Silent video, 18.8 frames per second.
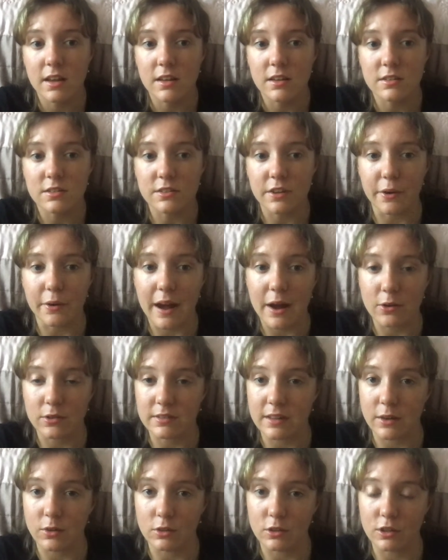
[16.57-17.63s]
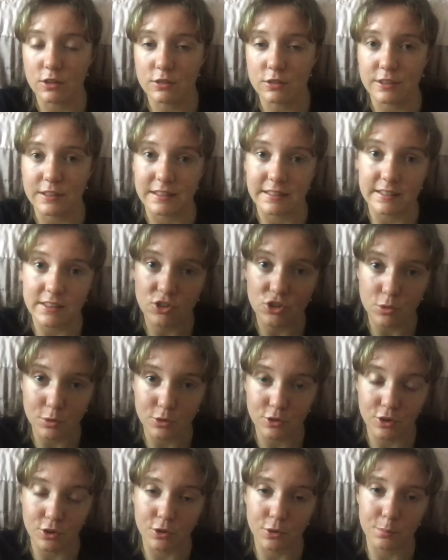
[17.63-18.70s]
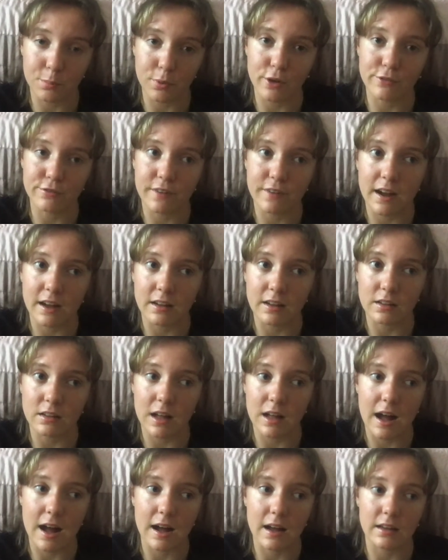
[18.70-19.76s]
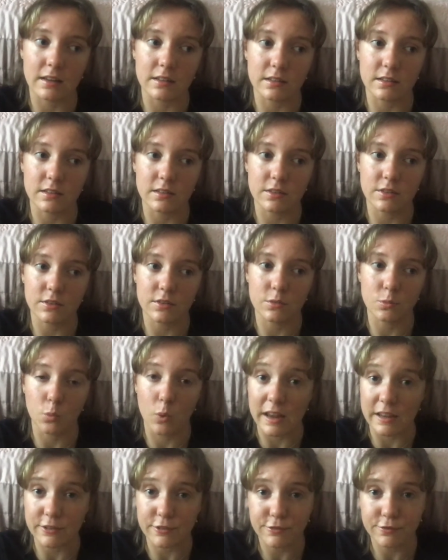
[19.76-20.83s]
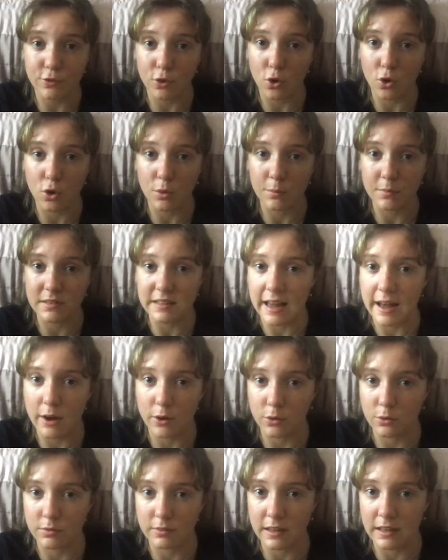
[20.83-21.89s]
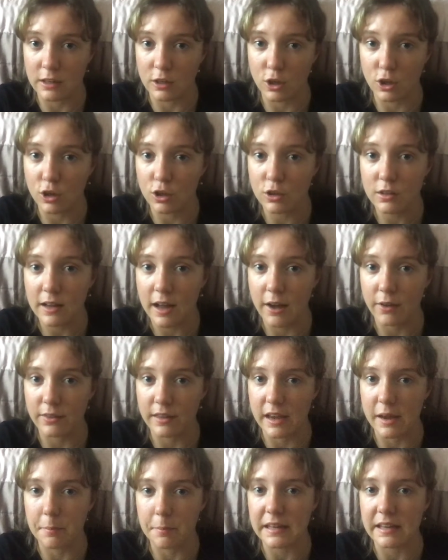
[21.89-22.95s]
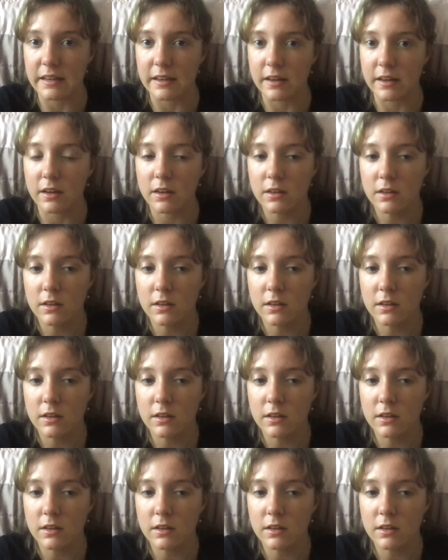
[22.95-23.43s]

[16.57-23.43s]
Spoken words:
so how sound looks in a digital profile and waveforms, how they look, how they appear.